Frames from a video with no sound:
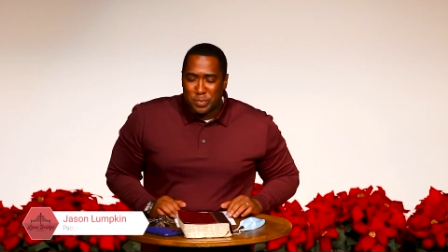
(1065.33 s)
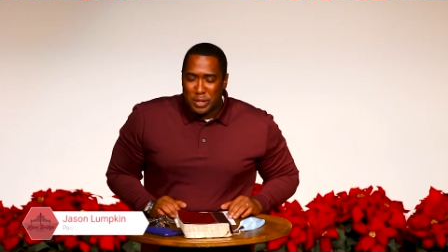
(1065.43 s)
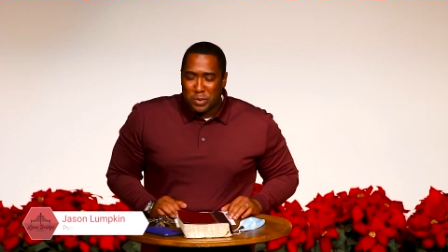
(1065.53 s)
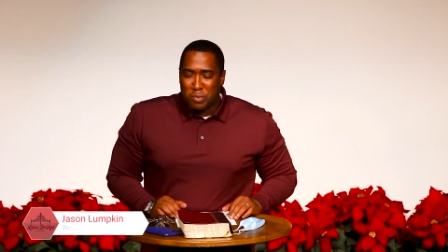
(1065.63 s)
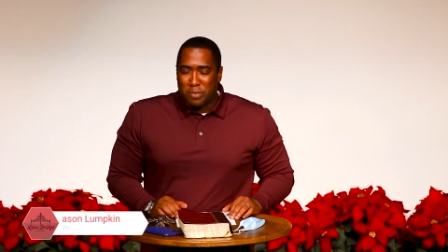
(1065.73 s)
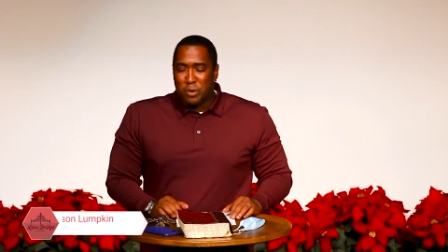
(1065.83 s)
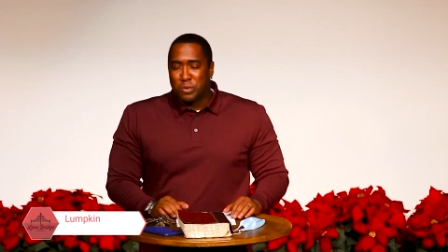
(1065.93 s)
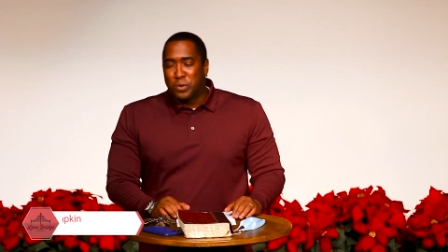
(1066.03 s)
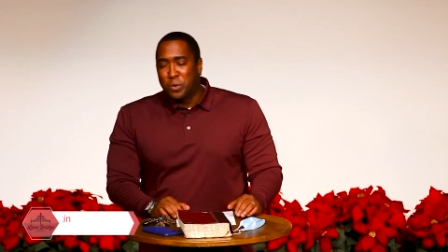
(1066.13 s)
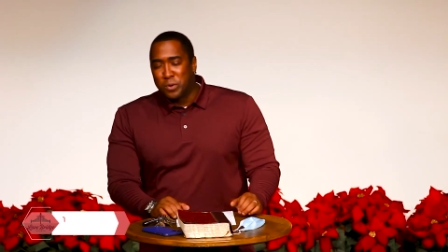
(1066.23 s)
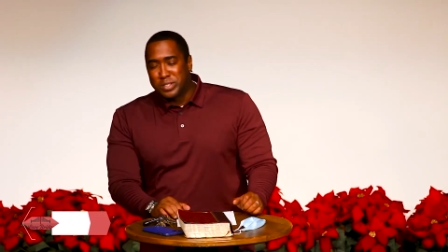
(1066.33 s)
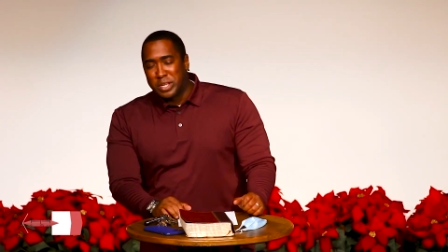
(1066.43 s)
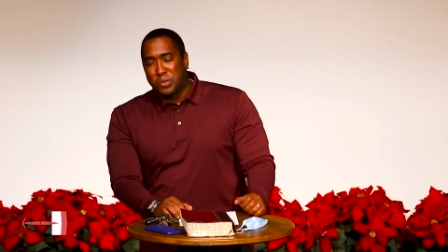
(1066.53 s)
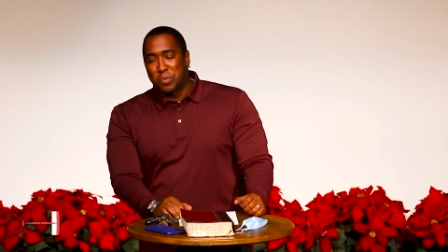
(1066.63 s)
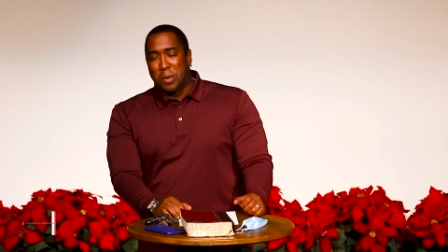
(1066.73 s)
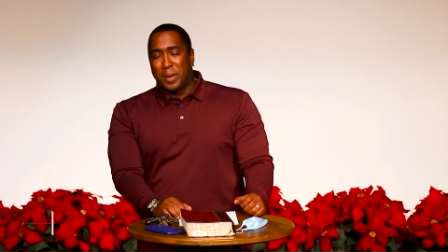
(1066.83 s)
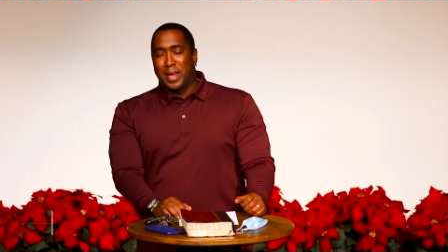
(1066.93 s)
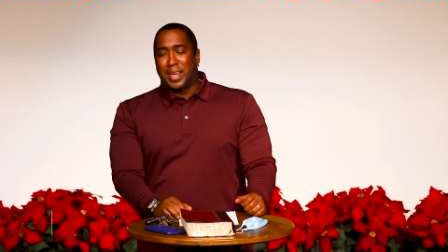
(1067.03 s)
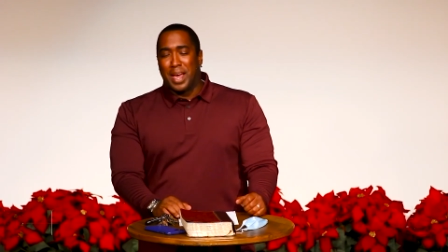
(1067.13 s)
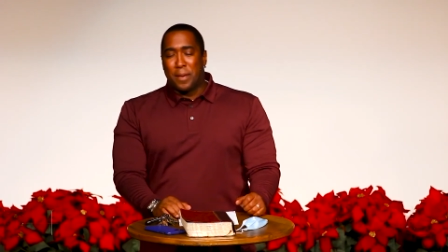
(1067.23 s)
Speak through my vocal cords, think through my
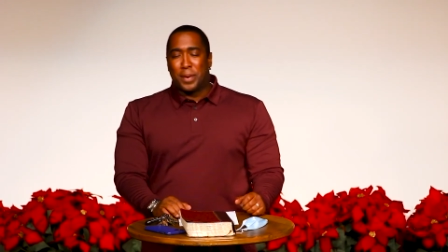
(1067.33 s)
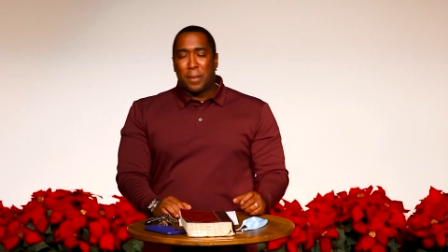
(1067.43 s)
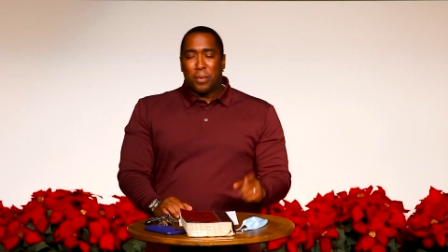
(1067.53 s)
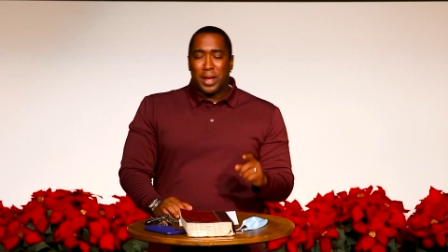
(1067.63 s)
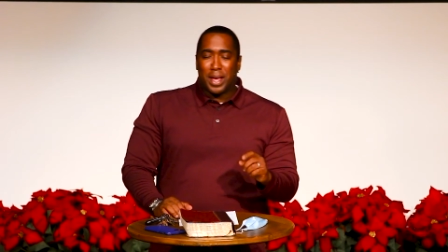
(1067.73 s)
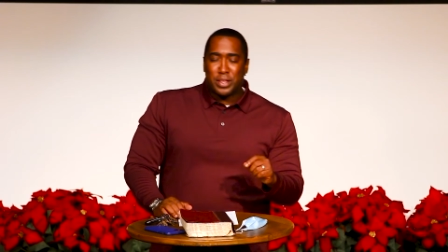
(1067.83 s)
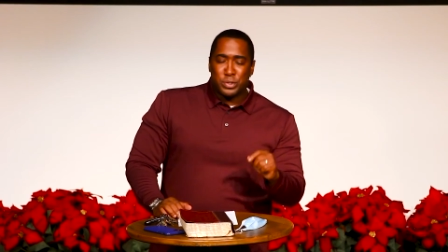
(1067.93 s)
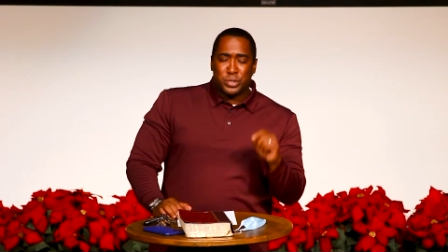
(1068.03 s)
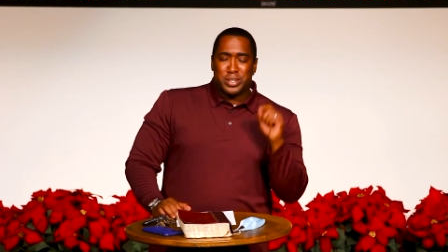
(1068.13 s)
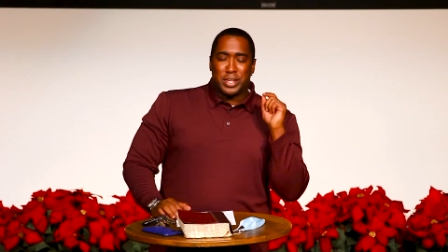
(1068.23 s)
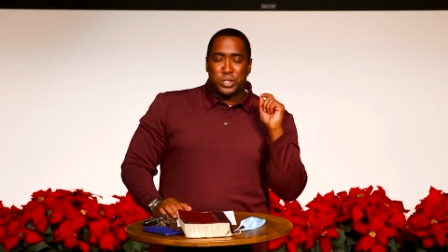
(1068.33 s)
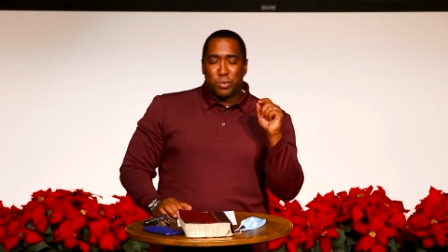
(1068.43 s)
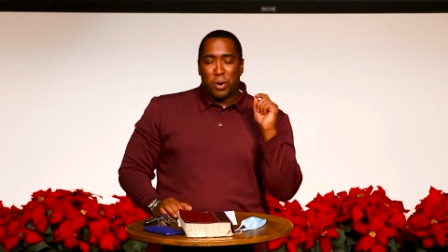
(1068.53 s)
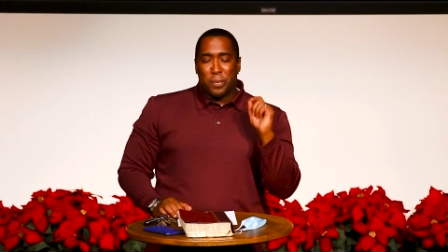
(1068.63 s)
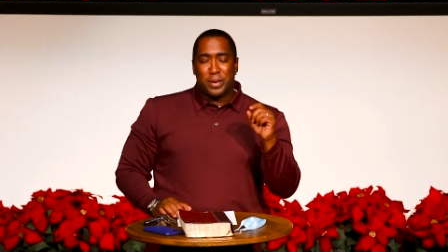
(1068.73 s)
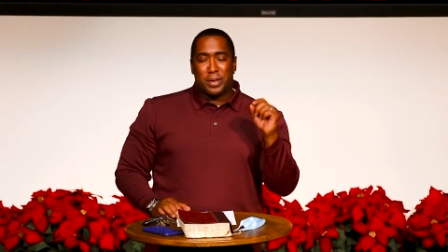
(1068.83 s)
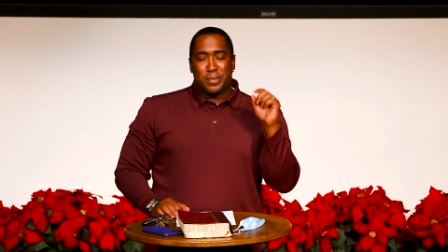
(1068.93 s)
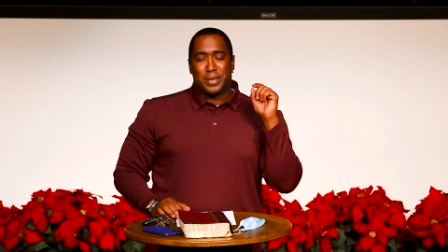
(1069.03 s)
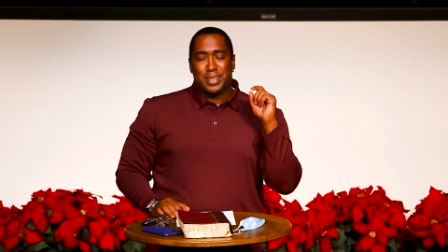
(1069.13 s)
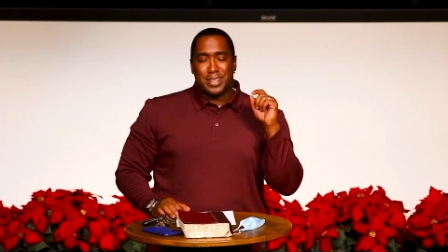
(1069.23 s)
mind, God. But I pray, God, that you will open
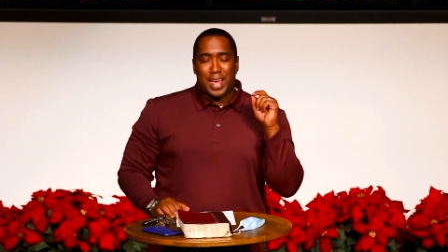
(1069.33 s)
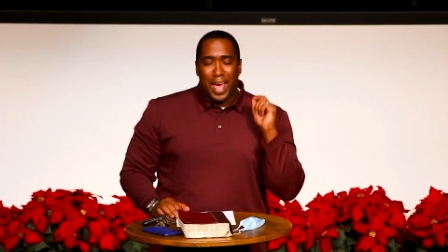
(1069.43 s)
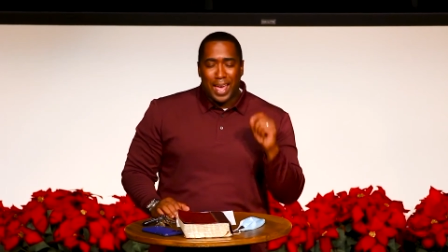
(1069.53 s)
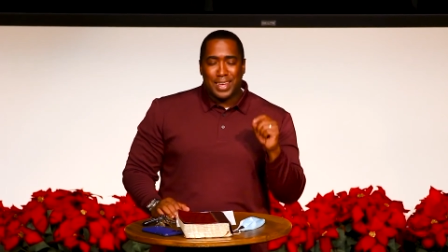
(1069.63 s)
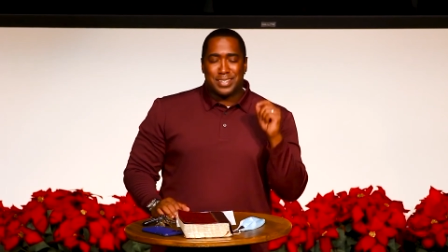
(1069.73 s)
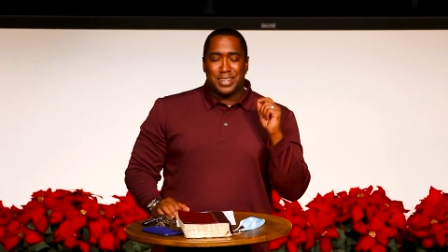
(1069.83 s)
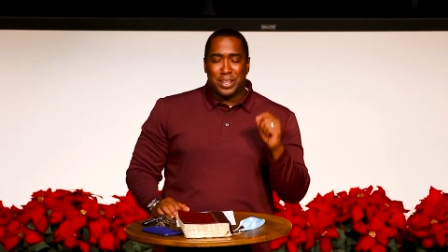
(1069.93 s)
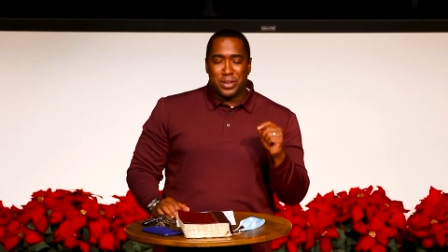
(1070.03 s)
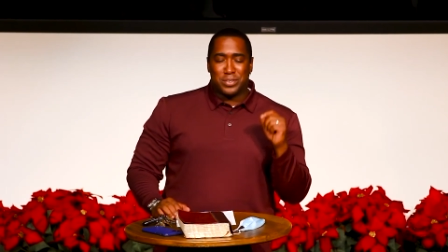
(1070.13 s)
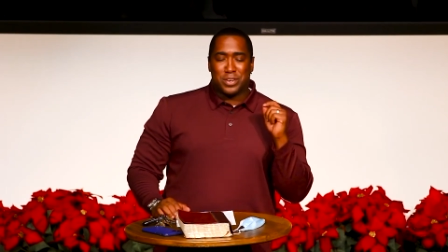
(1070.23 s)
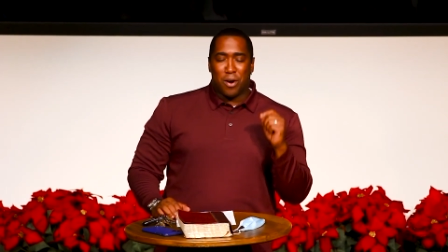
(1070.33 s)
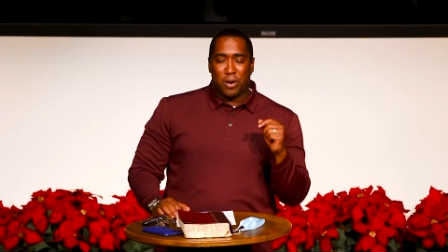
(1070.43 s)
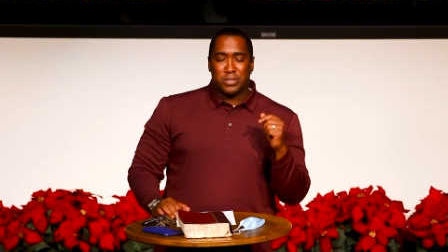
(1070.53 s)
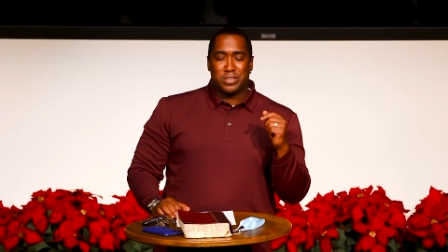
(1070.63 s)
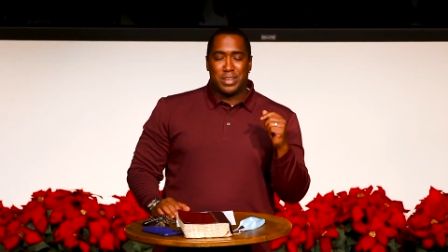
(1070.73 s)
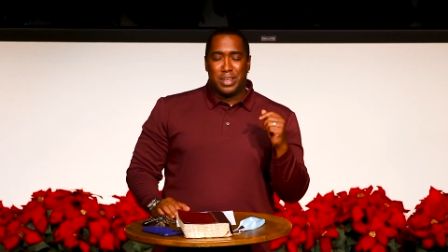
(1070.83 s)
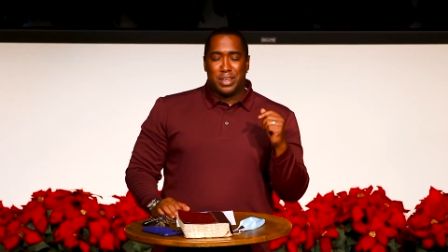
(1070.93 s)
up the eyes and ears and hearts